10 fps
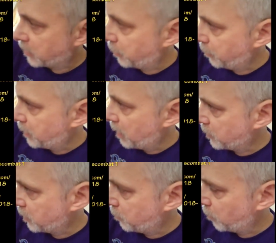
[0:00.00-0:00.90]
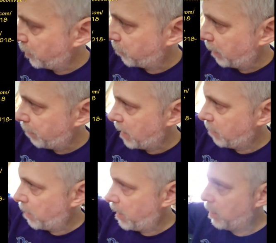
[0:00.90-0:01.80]
2023. By the
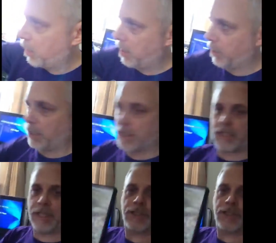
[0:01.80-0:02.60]
way, this is